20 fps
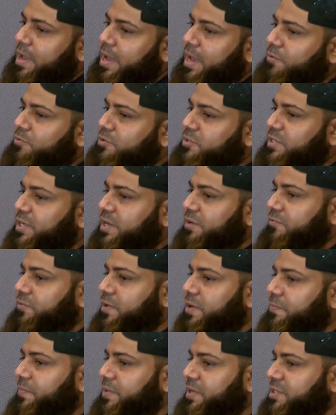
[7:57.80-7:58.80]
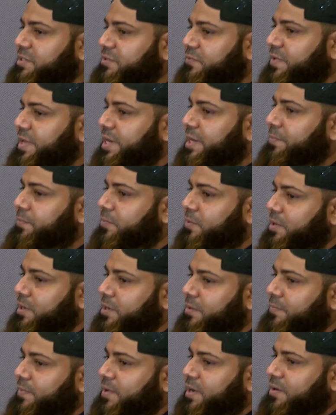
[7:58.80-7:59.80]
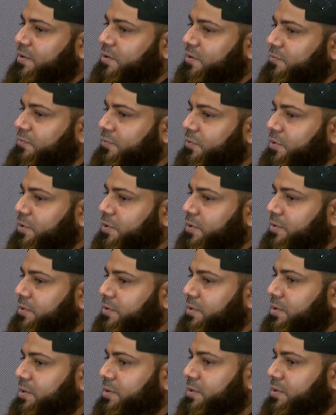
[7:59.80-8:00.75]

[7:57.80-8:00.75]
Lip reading: I would say FYP is a very important part of your